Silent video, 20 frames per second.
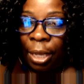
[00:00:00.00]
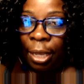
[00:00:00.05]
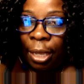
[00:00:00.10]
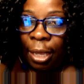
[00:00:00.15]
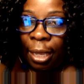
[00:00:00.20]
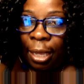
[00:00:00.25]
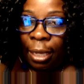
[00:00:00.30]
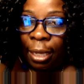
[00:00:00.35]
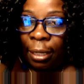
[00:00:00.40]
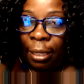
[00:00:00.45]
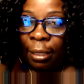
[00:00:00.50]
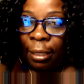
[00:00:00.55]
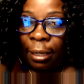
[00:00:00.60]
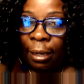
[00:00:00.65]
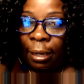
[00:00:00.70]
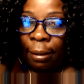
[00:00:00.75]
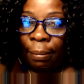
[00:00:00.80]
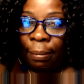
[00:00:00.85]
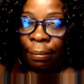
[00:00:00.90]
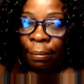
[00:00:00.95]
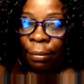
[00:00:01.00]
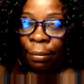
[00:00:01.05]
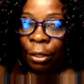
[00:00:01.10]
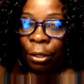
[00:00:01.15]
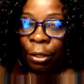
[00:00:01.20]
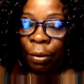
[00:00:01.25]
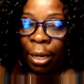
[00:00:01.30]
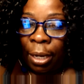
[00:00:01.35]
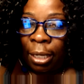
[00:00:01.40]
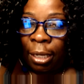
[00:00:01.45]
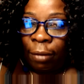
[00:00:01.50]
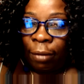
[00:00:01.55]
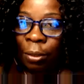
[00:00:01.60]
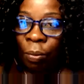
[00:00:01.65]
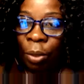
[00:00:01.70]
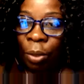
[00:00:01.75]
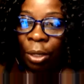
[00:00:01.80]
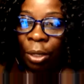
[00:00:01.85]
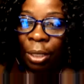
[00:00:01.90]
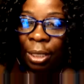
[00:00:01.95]
And, I give it
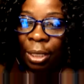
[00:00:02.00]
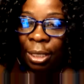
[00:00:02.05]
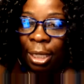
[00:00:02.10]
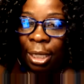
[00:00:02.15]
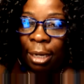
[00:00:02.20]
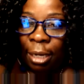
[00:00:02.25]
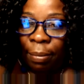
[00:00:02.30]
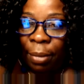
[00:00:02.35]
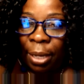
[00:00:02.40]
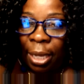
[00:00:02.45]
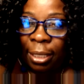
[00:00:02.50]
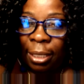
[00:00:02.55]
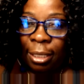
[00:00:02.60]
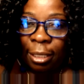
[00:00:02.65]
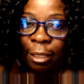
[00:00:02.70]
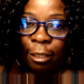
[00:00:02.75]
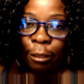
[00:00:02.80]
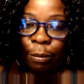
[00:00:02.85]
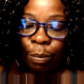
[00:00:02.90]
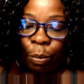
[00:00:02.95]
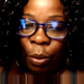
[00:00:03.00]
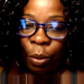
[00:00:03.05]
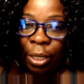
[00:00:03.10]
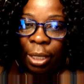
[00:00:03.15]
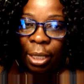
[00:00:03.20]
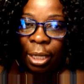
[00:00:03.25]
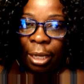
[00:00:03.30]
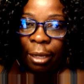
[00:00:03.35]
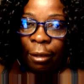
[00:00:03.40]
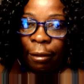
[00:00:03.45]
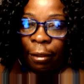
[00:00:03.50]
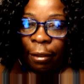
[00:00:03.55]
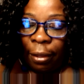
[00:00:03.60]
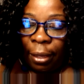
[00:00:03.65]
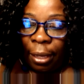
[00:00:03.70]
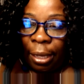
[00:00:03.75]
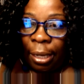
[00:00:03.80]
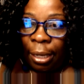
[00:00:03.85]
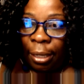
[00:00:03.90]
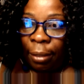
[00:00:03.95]
where it is that I'm at this point
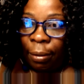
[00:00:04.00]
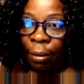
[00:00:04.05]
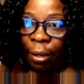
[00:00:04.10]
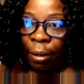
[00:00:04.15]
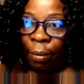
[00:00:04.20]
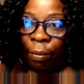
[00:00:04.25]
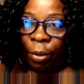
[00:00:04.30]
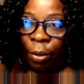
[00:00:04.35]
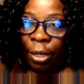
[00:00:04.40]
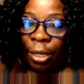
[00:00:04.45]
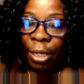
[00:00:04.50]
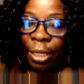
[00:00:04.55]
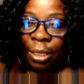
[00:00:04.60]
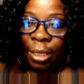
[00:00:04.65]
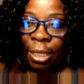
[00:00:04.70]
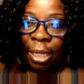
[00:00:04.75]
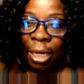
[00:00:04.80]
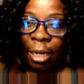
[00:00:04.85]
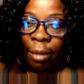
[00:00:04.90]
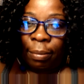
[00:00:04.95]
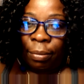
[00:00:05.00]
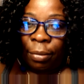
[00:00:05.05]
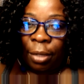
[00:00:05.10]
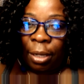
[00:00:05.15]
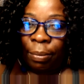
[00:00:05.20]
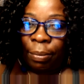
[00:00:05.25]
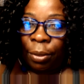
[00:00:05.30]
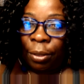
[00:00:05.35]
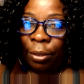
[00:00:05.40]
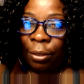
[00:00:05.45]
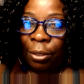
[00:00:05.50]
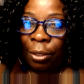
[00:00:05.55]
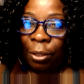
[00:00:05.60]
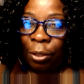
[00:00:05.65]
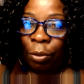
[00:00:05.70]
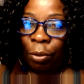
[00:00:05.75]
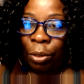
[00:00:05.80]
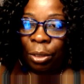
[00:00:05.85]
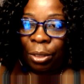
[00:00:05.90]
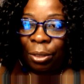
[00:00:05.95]
and where it is that I'm
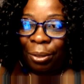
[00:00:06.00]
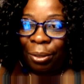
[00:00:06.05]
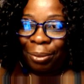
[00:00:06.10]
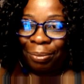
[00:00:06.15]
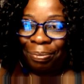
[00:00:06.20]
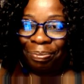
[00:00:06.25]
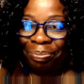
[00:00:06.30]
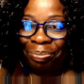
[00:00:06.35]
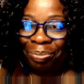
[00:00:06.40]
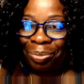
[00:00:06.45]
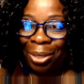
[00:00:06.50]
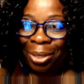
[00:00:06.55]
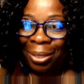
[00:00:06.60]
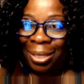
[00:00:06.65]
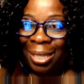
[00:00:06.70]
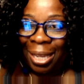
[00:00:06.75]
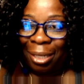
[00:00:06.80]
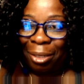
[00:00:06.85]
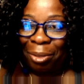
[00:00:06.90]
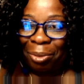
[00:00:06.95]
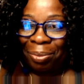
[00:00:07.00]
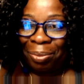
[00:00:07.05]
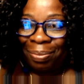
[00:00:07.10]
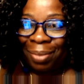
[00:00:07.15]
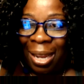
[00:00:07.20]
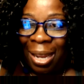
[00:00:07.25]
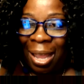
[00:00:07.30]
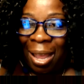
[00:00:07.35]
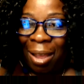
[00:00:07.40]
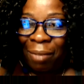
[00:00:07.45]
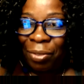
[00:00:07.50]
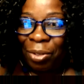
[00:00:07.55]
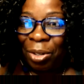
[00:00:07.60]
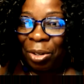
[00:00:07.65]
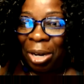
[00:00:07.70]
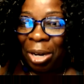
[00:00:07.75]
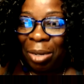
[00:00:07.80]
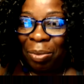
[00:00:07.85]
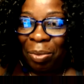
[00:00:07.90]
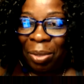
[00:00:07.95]
continuing to go. So thank you and have a
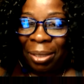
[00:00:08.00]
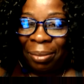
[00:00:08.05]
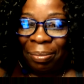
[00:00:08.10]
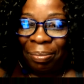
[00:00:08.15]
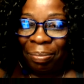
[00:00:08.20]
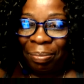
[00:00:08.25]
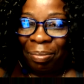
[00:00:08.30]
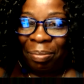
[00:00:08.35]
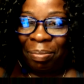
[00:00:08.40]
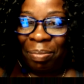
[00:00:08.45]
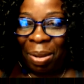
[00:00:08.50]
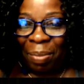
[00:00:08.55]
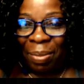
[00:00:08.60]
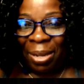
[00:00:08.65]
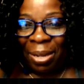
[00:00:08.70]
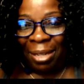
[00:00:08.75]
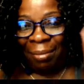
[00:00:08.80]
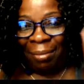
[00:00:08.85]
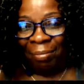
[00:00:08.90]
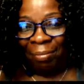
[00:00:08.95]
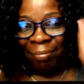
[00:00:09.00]
great one. Bye bye.